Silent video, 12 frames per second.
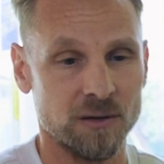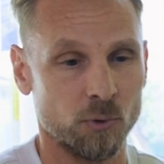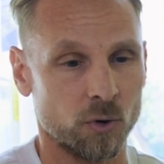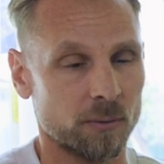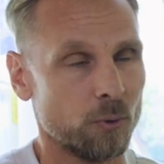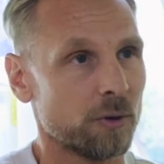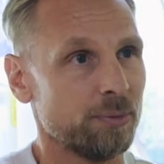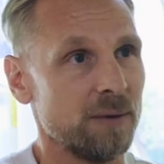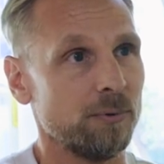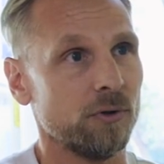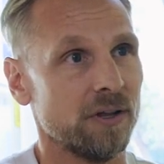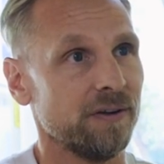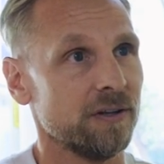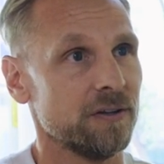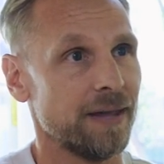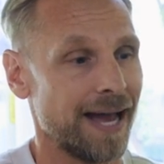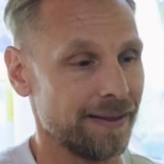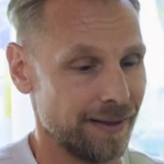more and more people living to
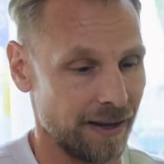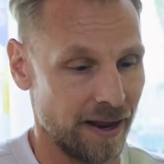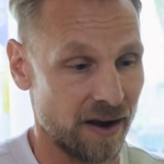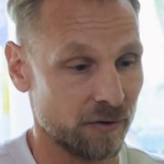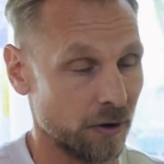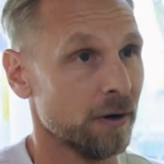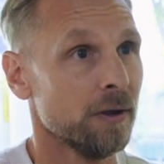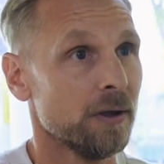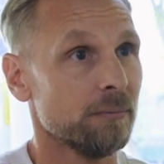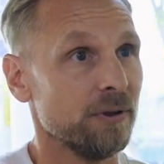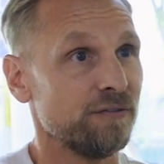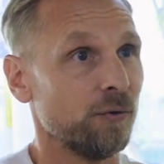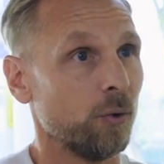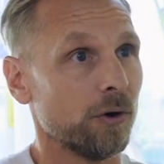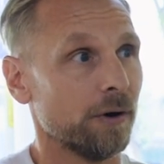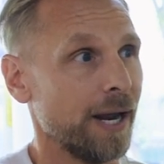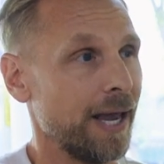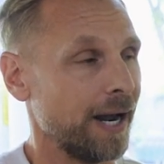that than ever
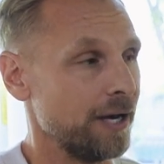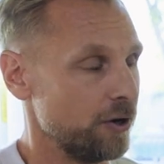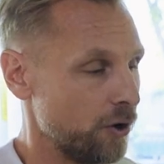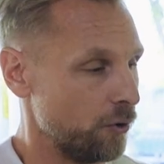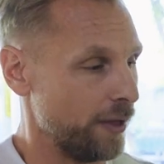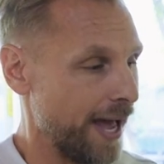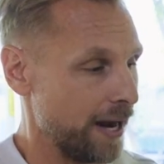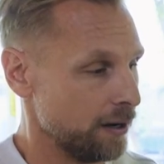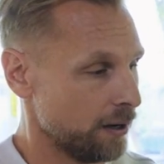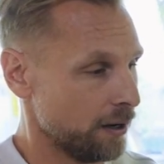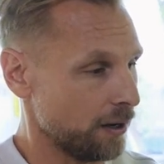before, and I know that